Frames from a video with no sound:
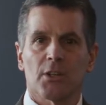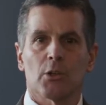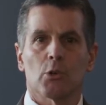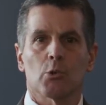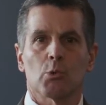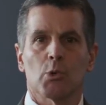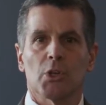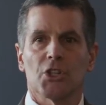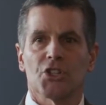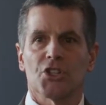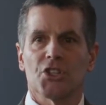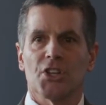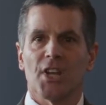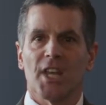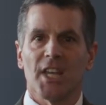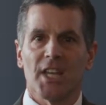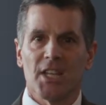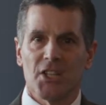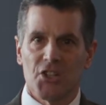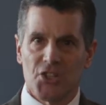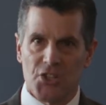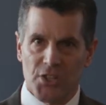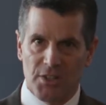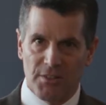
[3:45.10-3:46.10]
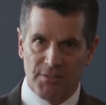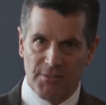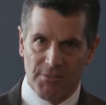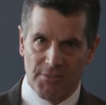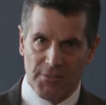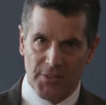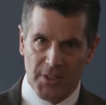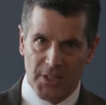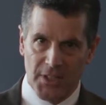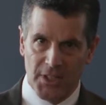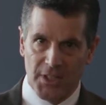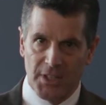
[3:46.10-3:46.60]
origination
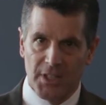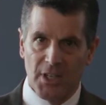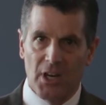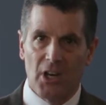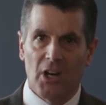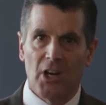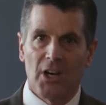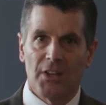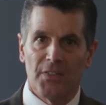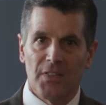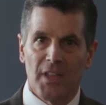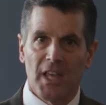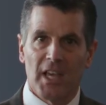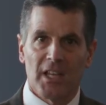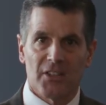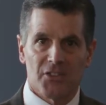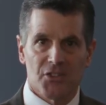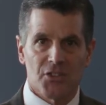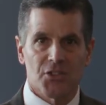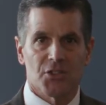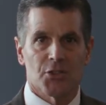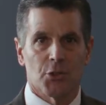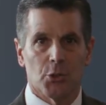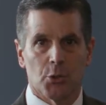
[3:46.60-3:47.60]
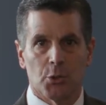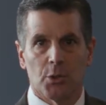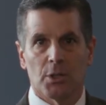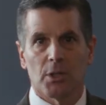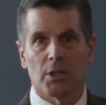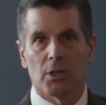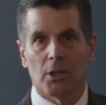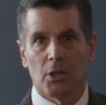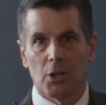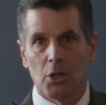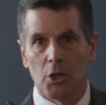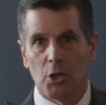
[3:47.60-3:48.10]
fee on that student
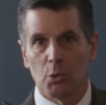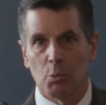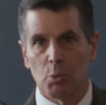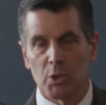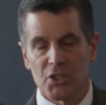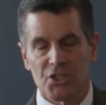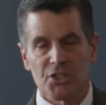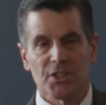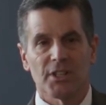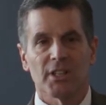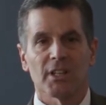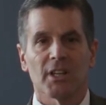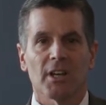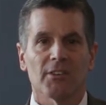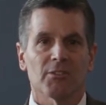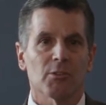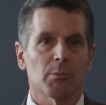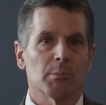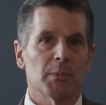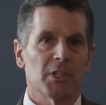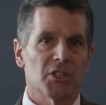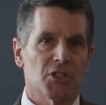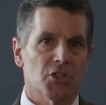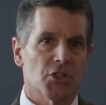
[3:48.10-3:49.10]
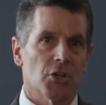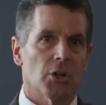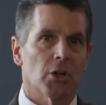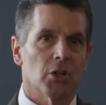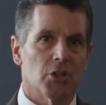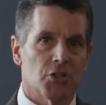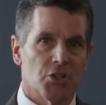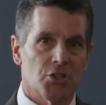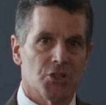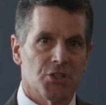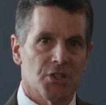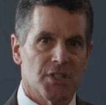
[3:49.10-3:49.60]
loan, which the government
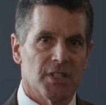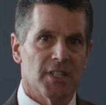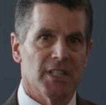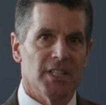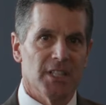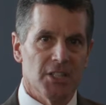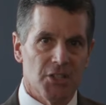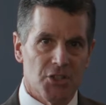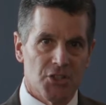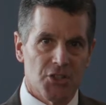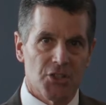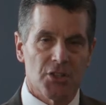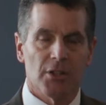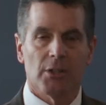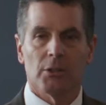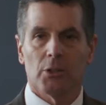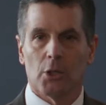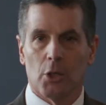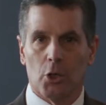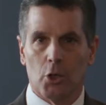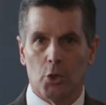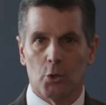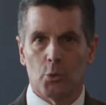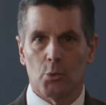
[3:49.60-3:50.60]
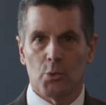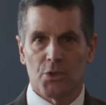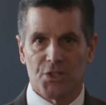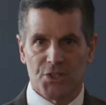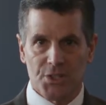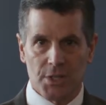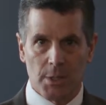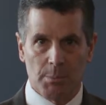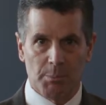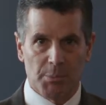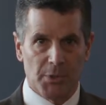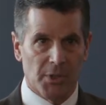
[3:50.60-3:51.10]
charges each loan
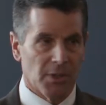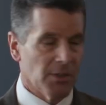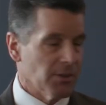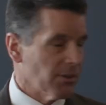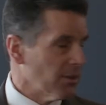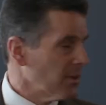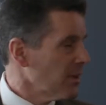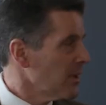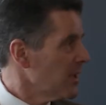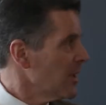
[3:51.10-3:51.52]
recipient.